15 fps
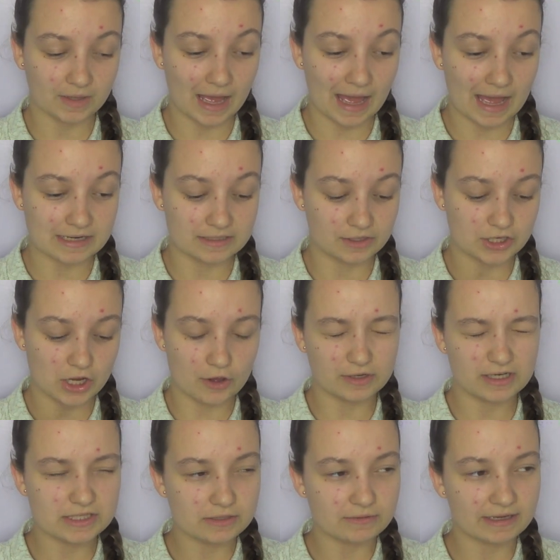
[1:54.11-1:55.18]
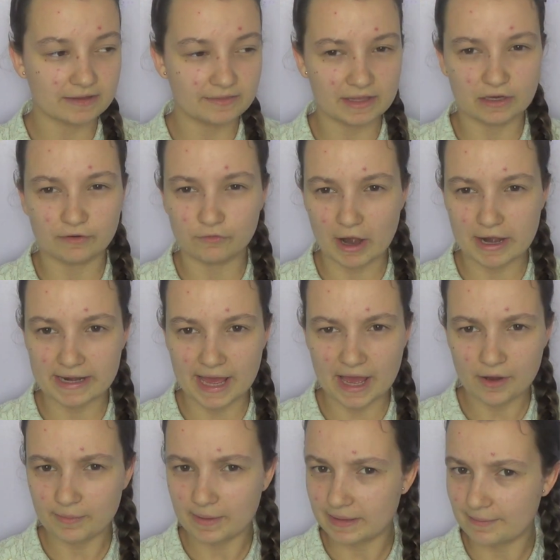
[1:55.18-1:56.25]
And the only two I can think of right
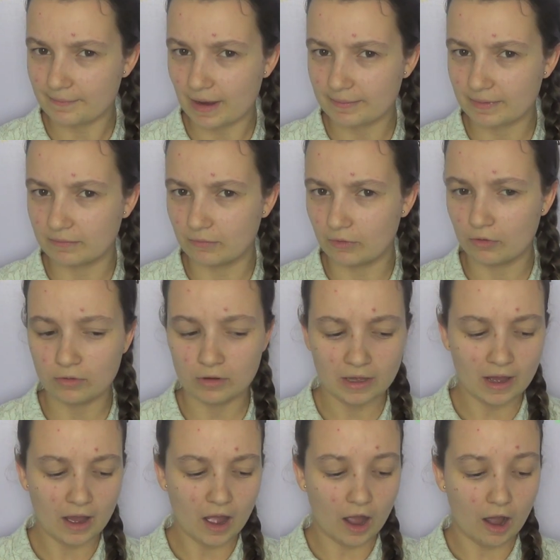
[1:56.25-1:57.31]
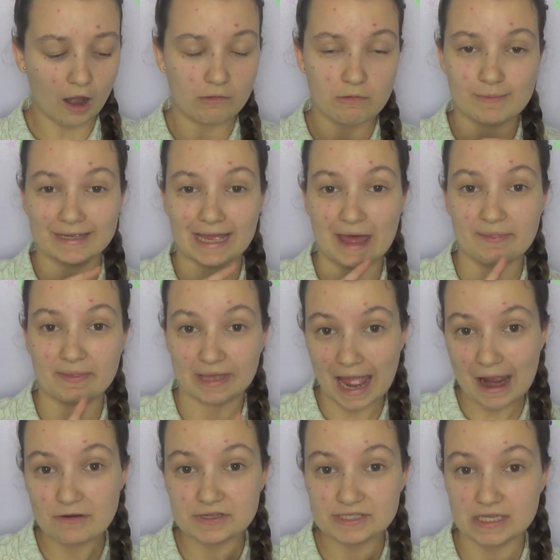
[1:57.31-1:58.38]
now, but there might be more, are when we had the
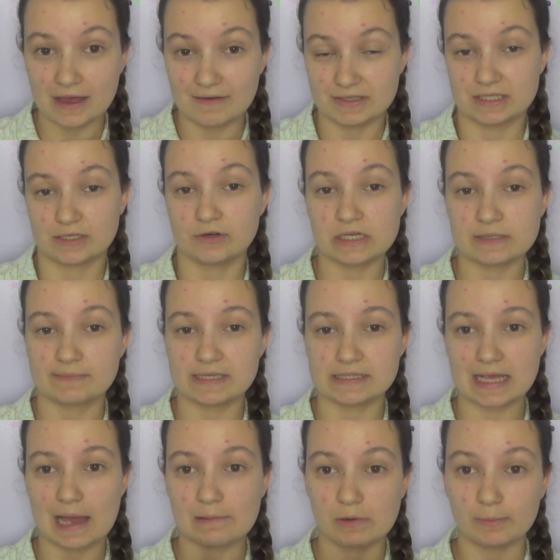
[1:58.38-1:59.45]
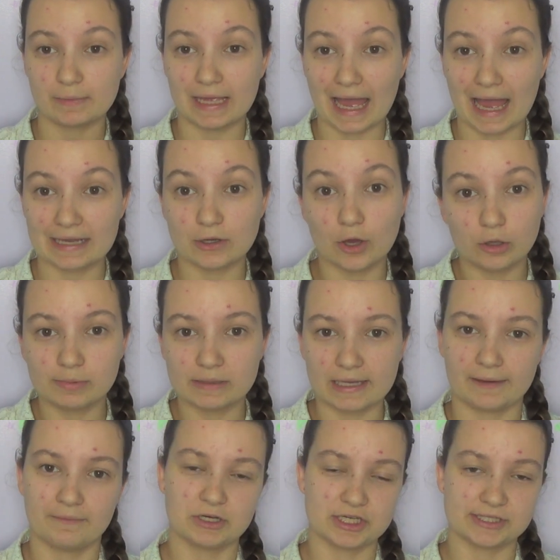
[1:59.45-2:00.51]
carol service at Christmas and when we had open
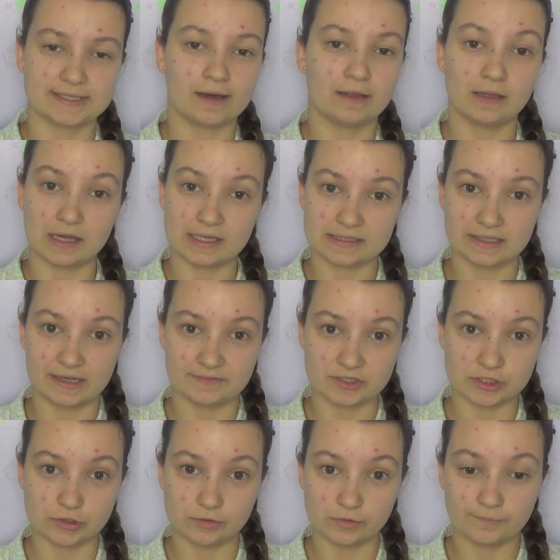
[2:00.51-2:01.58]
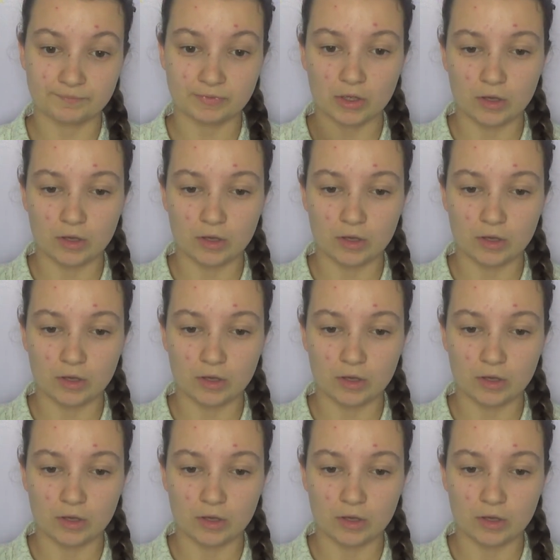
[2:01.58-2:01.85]
day, which is our last day of school.